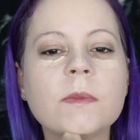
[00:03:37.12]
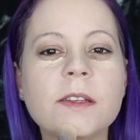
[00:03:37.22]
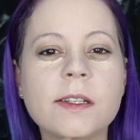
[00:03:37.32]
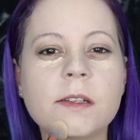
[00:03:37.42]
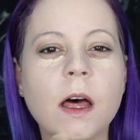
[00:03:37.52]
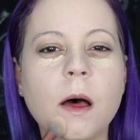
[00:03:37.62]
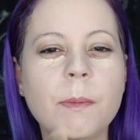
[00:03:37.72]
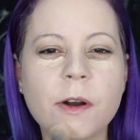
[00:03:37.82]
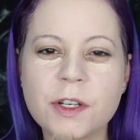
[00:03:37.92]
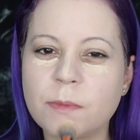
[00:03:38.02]
This is
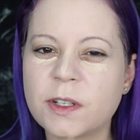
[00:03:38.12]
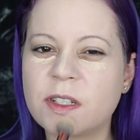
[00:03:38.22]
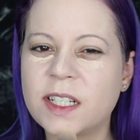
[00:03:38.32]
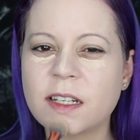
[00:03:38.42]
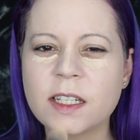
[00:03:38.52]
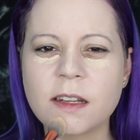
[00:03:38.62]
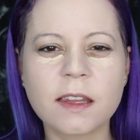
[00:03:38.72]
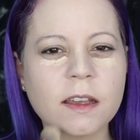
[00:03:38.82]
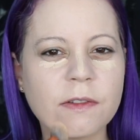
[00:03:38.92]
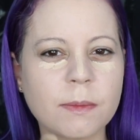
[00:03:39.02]
uh, brush number 6,
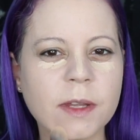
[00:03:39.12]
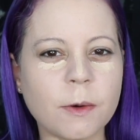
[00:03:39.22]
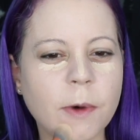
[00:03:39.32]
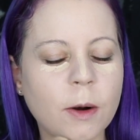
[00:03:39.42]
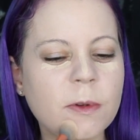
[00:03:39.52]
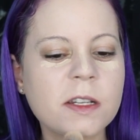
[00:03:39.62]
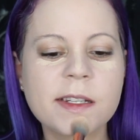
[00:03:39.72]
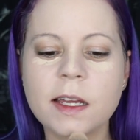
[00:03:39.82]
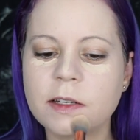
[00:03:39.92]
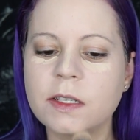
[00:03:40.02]
I think, from their marble
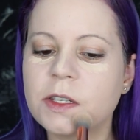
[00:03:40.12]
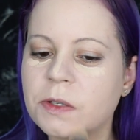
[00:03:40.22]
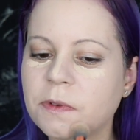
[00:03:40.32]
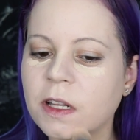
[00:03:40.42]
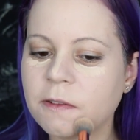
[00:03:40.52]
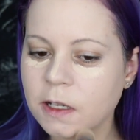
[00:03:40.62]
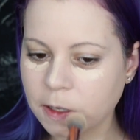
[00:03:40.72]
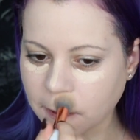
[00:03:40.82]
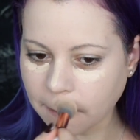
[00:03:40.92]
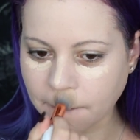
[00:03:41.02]
set, and it's really,
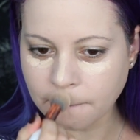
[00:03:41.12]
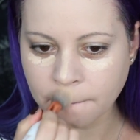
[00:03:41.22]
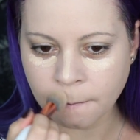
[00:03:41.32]
really good.